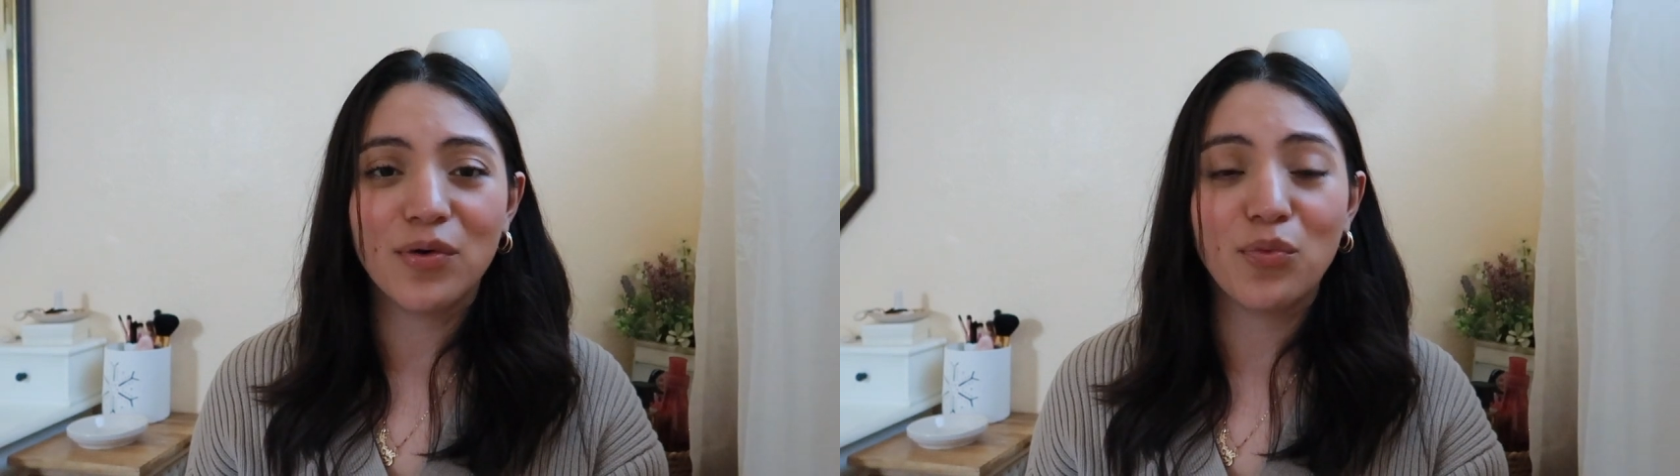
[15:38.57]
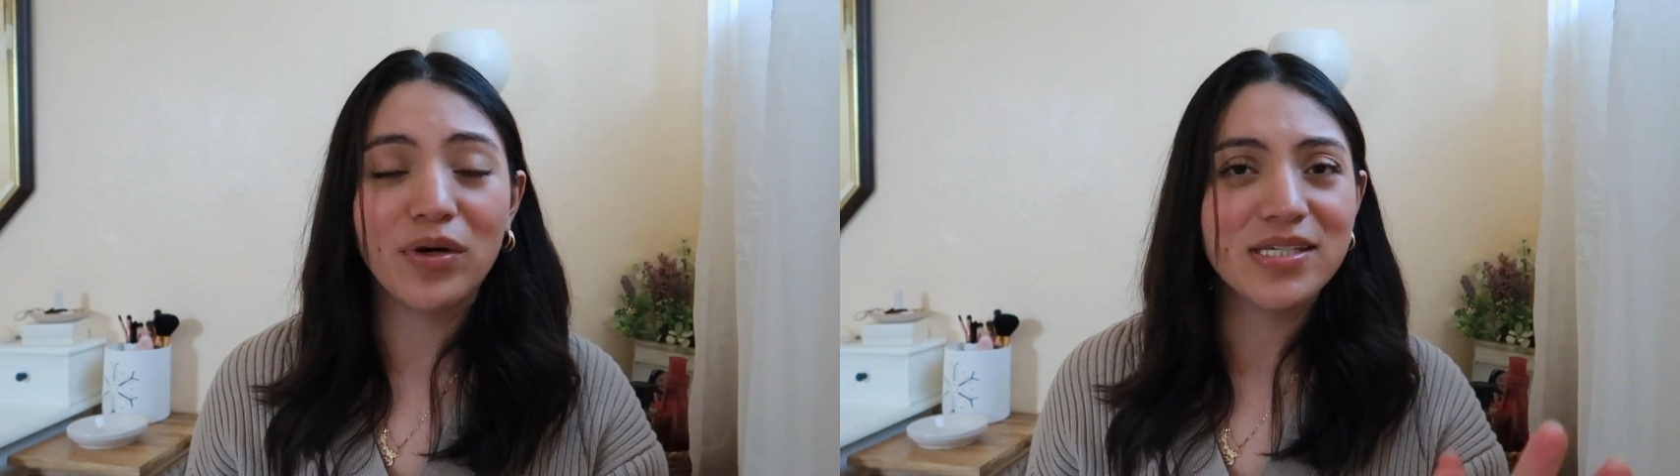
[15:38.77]

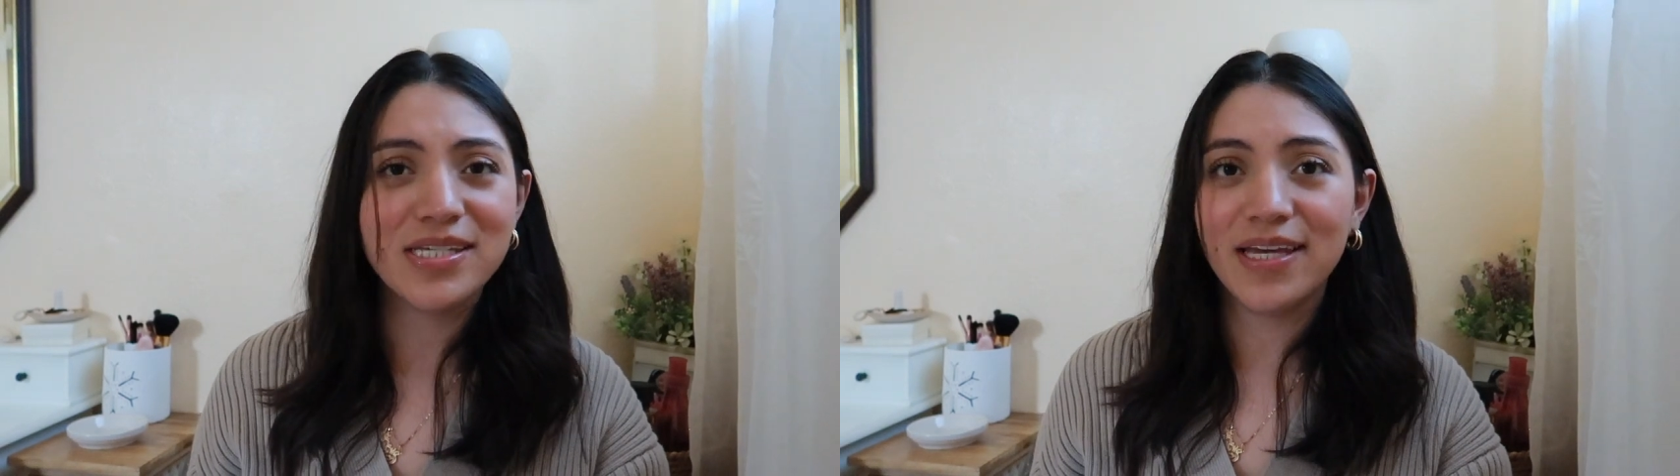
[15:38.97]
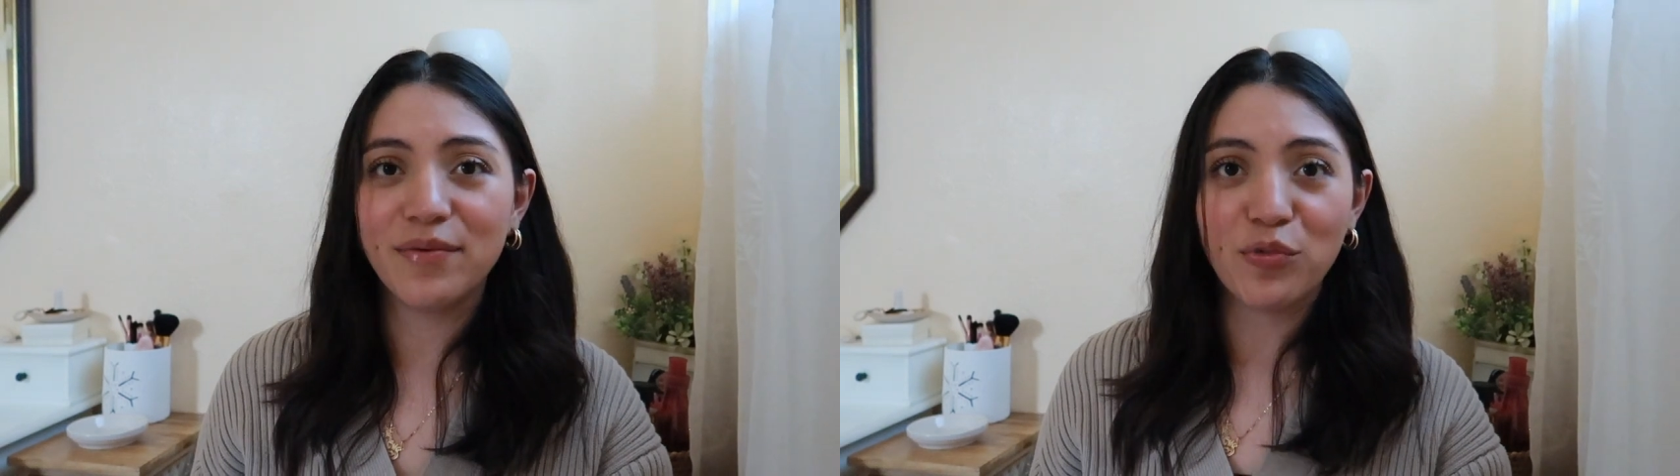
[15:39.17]
want to
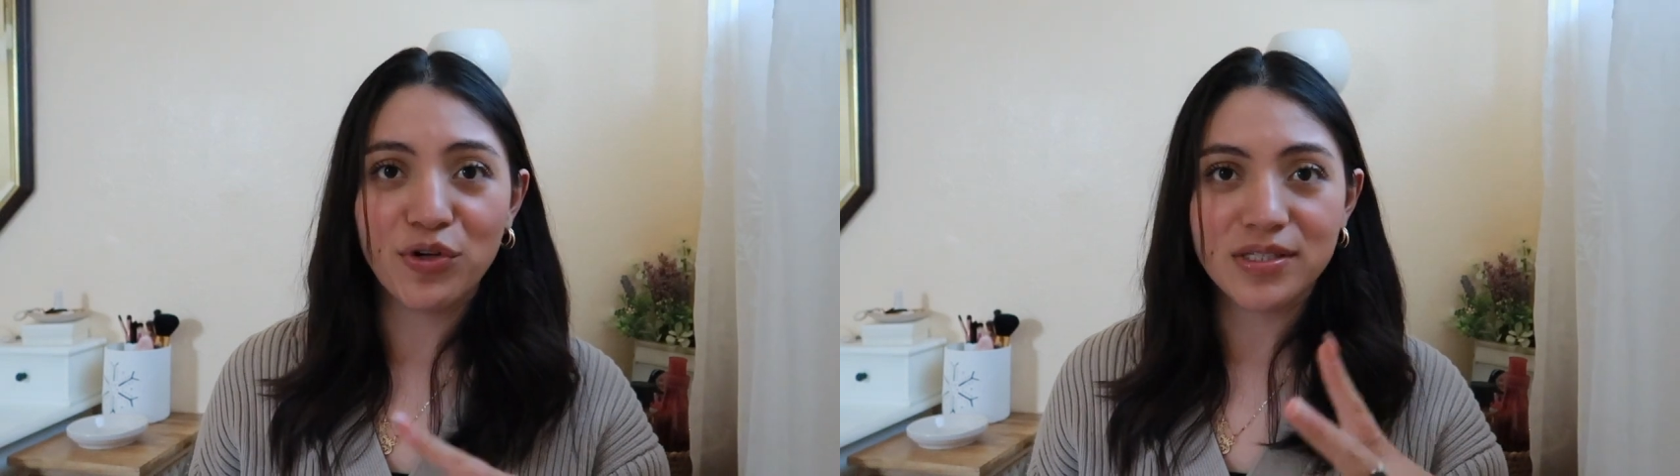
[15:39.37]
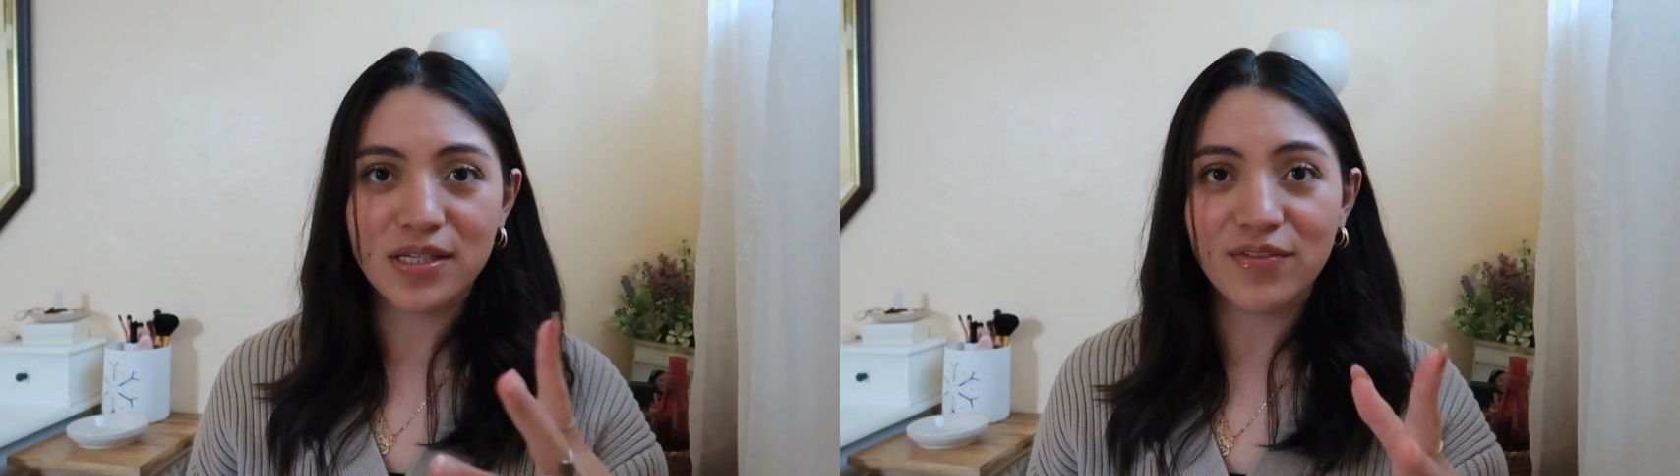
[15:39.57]
see
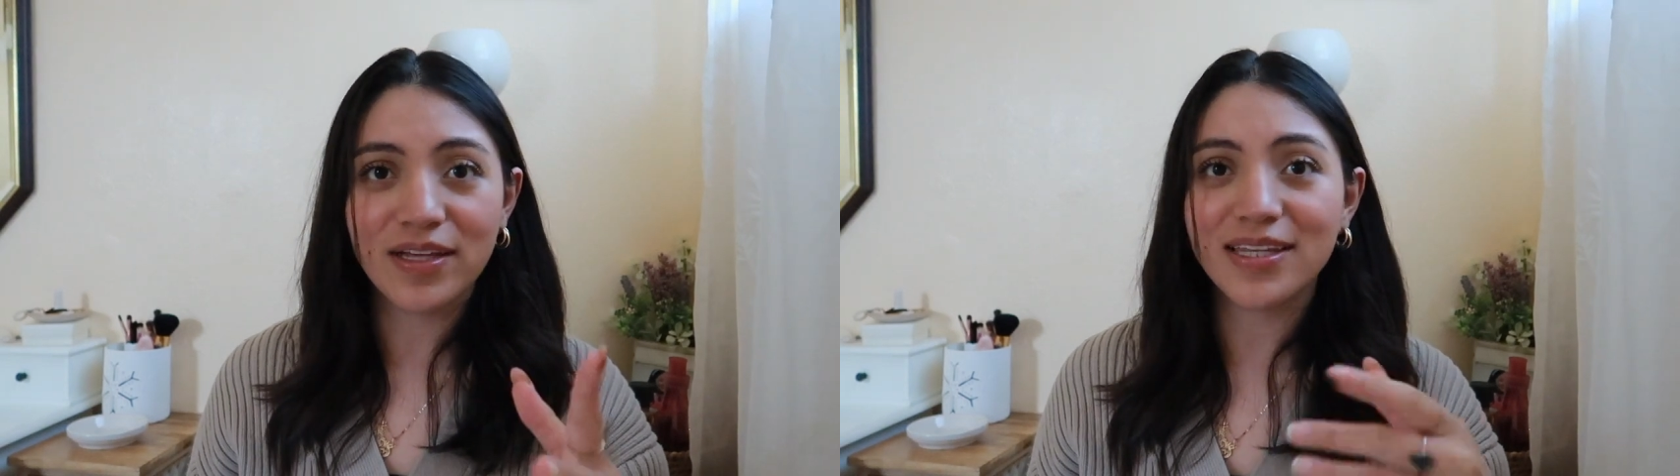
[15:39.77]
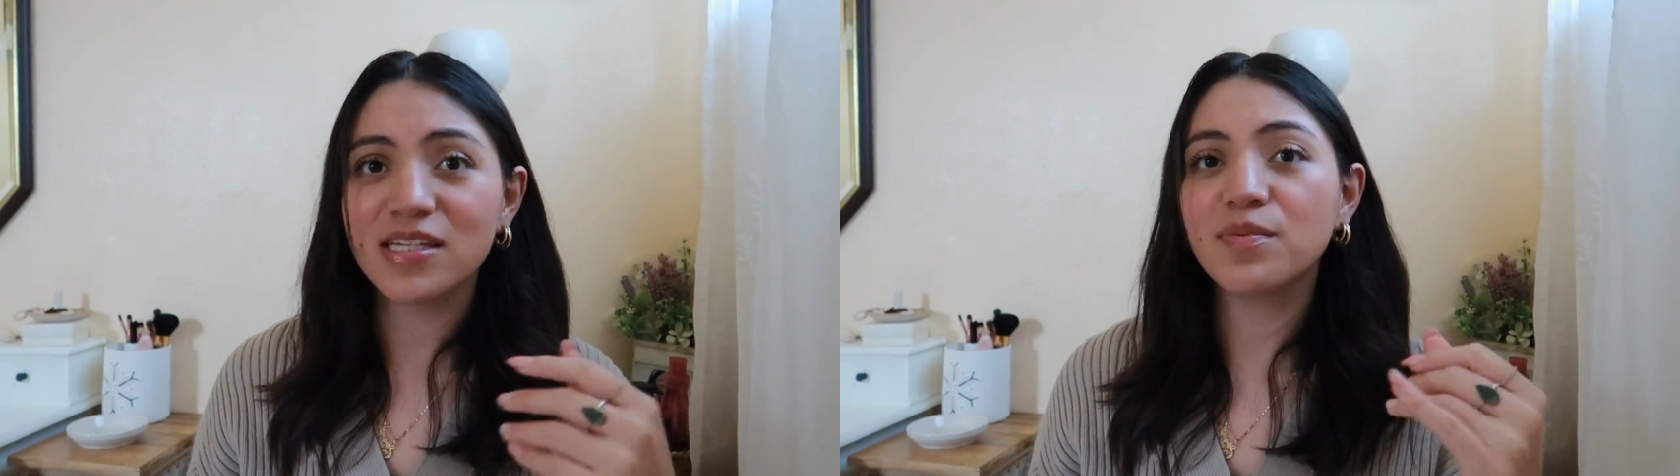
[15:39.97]
more stuff
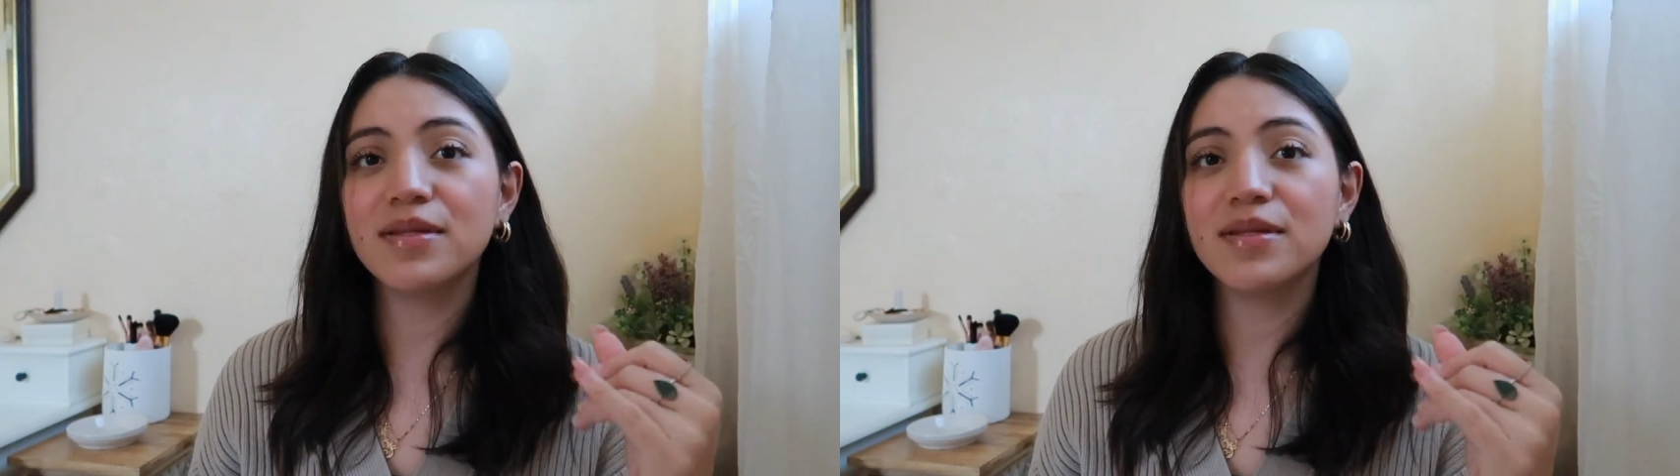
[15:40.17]
like this,